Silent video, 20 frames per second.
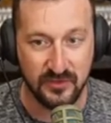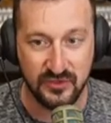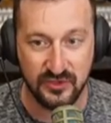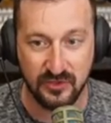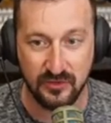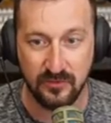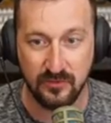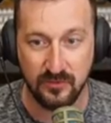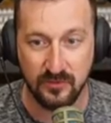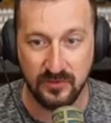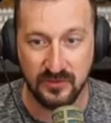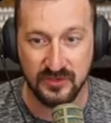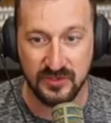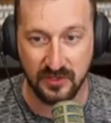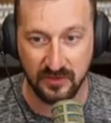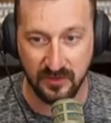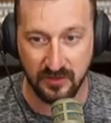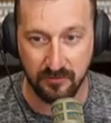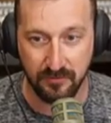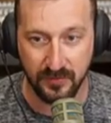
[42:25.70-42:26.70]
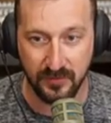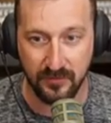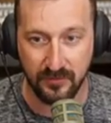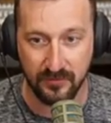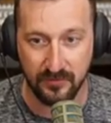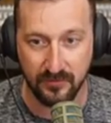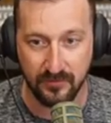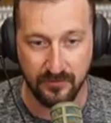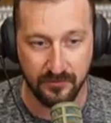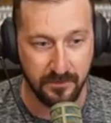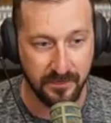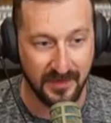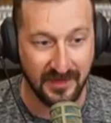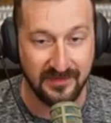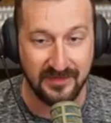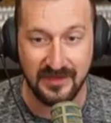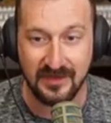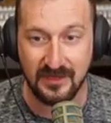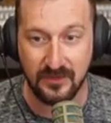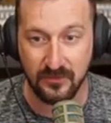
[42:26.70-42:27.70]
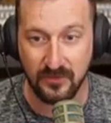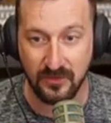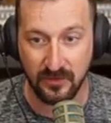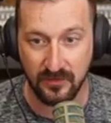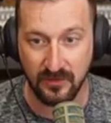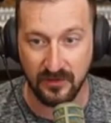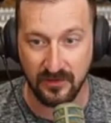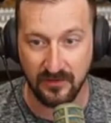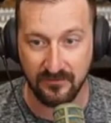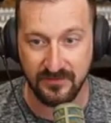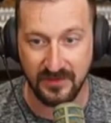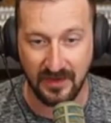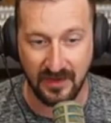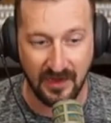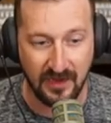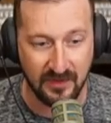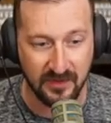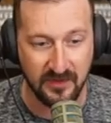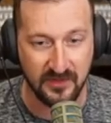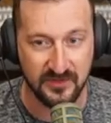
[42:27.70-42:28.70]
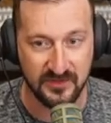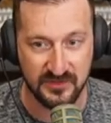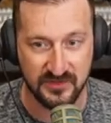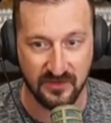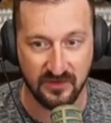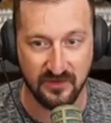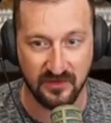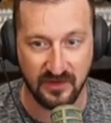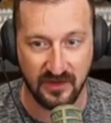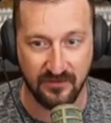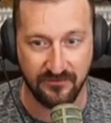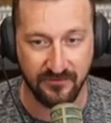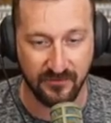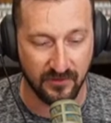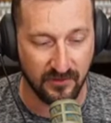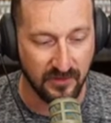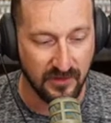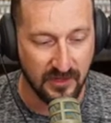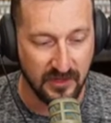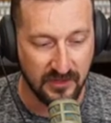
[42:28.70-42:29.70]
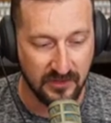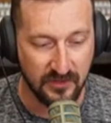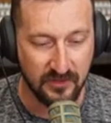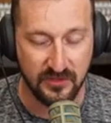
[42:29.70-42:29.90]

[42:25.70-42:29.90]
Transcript: could you turn it blue? I think you could if they had a concerted effort.